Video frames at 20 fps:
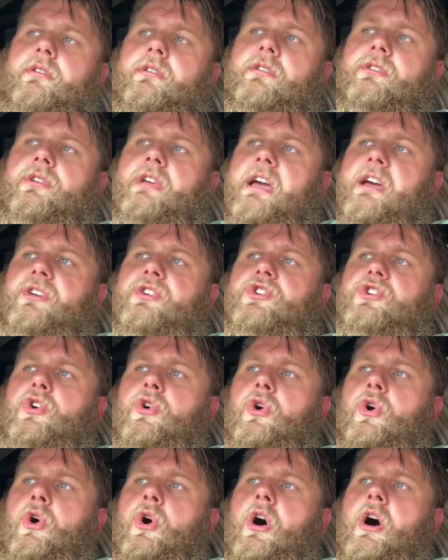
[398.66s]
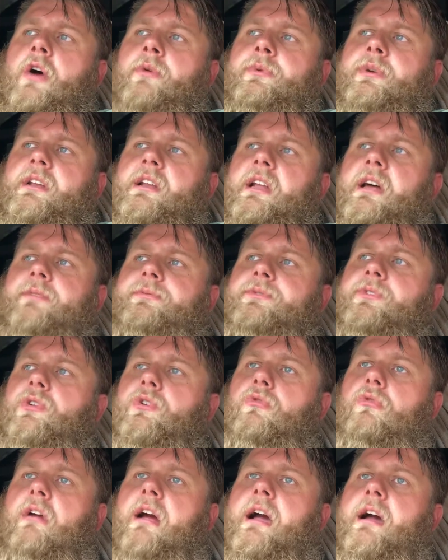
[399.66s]
yeah, sure, I would love to
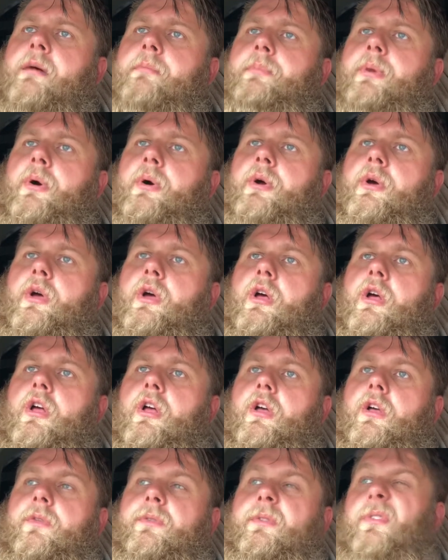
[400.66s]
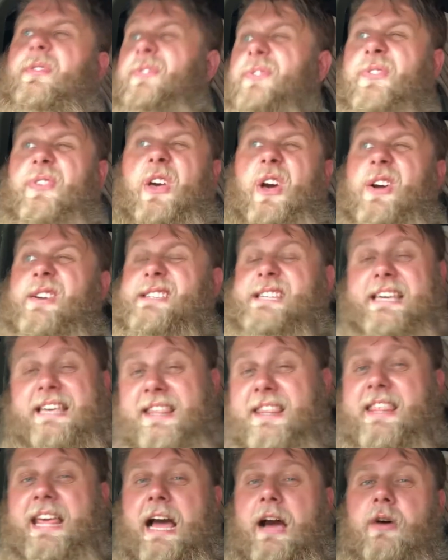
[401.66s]
grab the
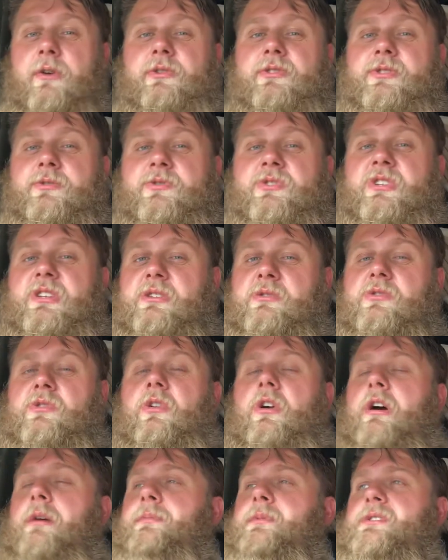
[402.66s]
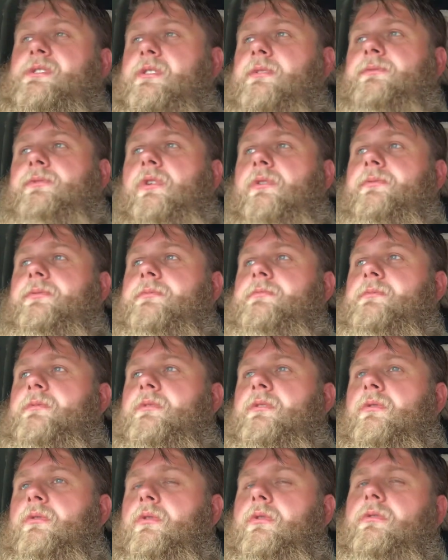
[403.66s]
30,000 subscribers I've got from,
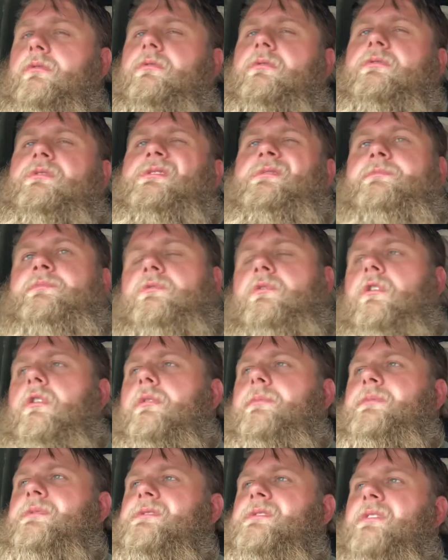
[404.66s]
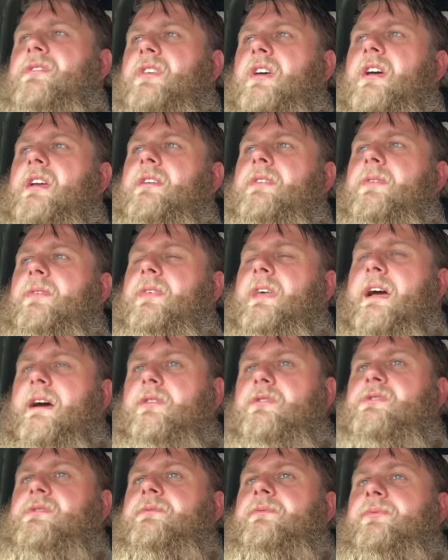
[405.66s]
or the
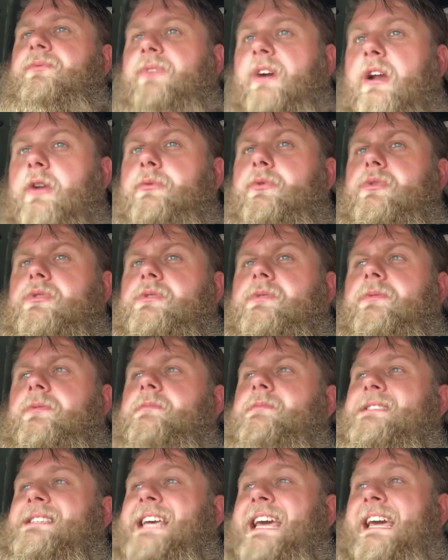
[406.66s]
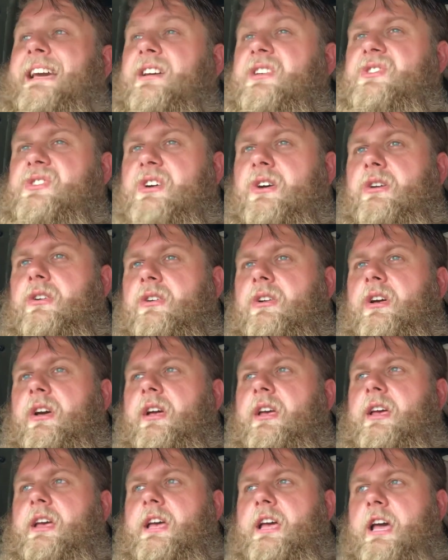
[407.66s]
30,000 followers from TikTok
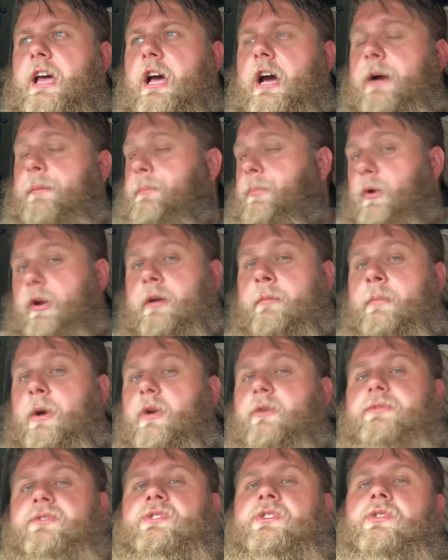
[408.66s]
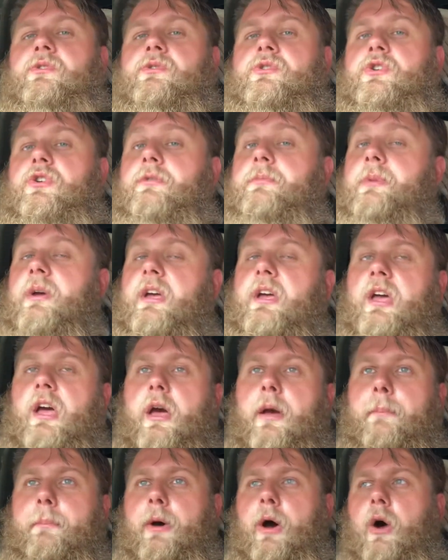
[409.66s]
and bring them over to YouTube.
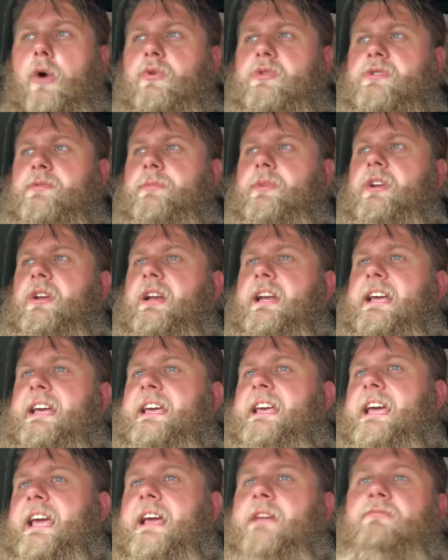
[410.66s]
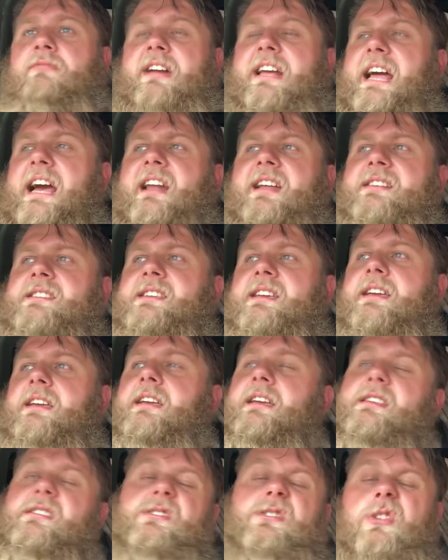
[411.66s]
But ultimately, in
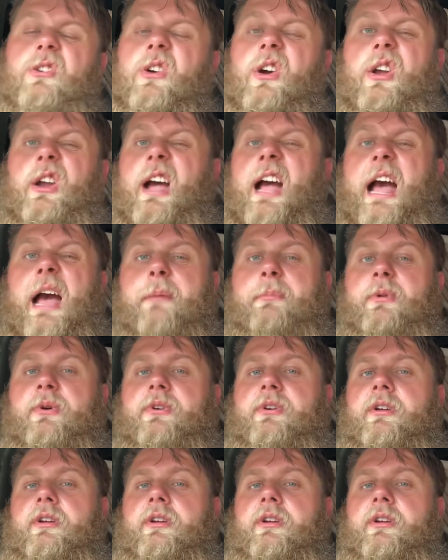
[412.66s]
reality, it's not going to happen.